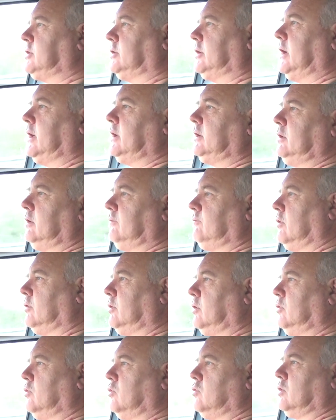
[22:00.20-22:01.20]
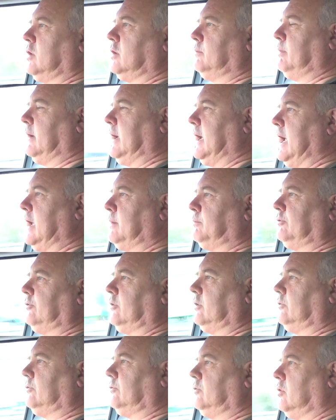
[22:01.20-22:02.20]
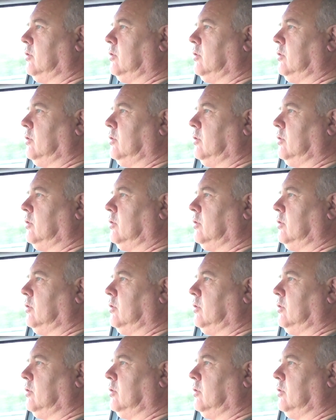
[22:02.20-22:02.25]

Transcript: at it, you've got an organ perhaps that's